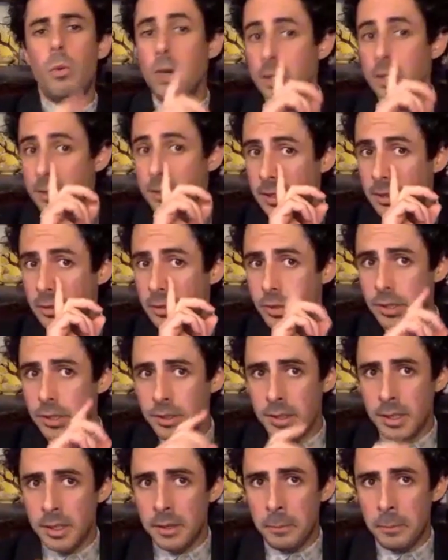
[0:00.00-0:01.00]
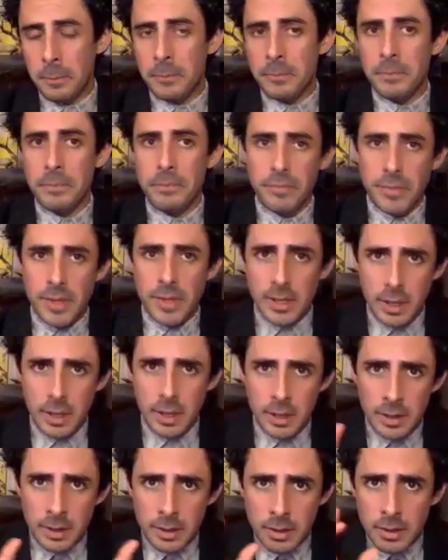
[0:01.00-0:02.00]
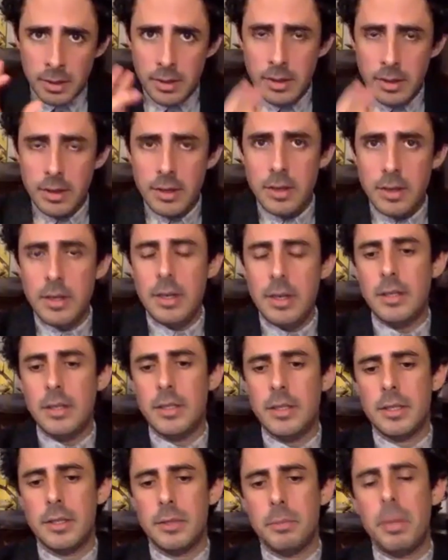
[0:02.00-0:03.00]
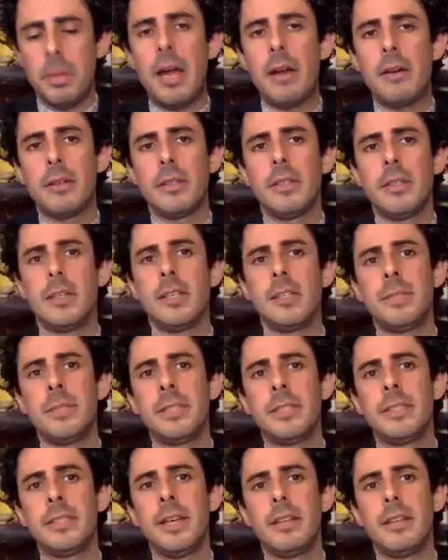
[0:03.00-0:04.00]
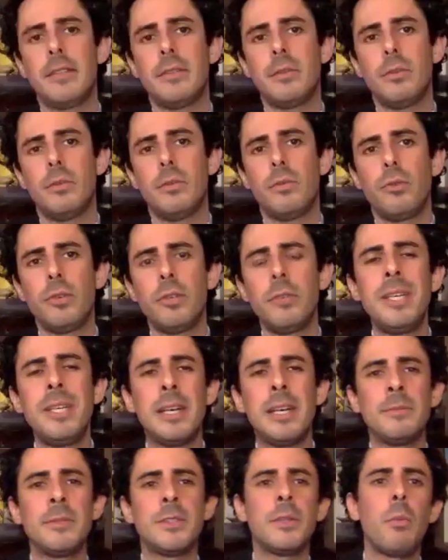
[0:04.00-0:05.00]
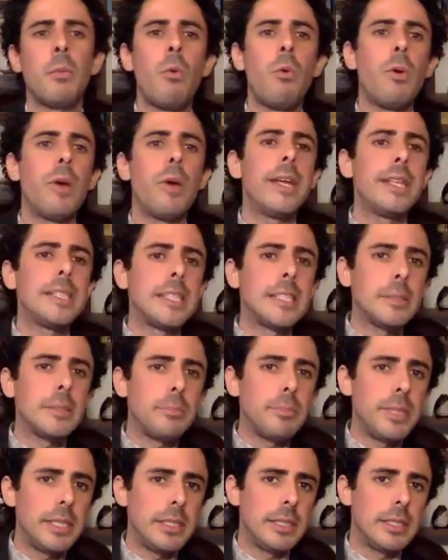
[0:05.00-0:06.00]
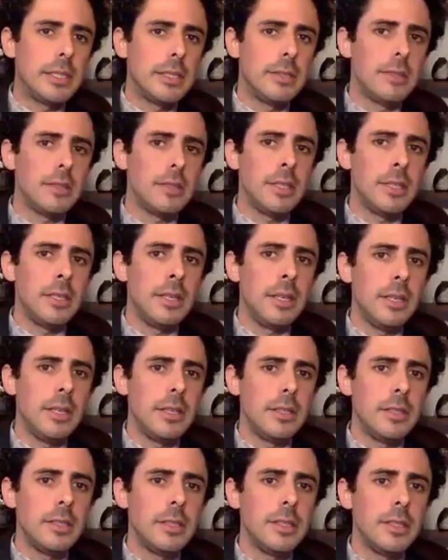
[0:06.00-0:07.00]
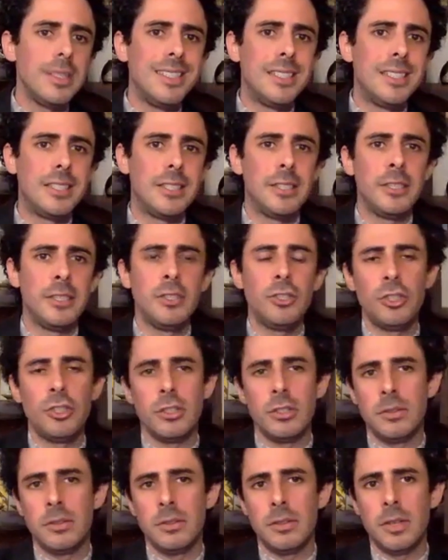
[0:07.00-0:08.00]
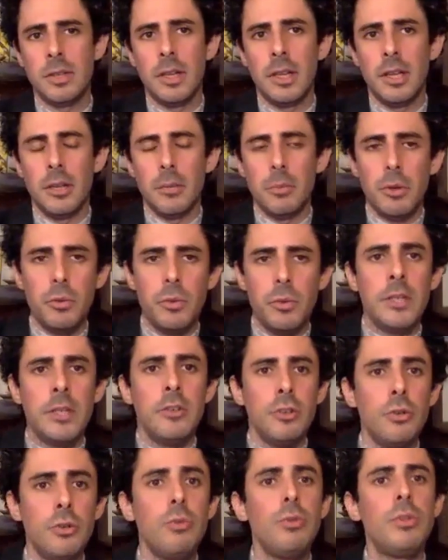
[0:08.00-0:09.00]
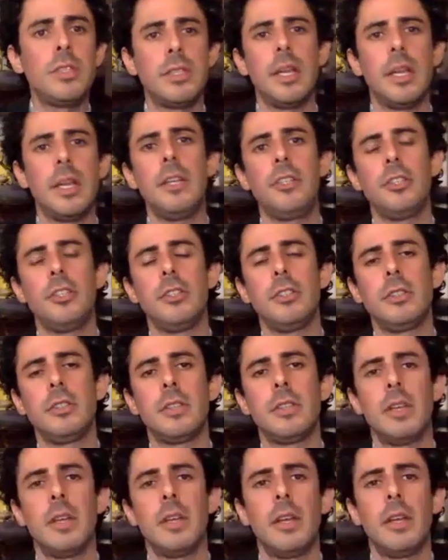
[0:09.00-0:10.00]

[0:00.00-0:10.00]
what is interesting in this paradigm is that Freud becomes more explicit in his distinction between two stages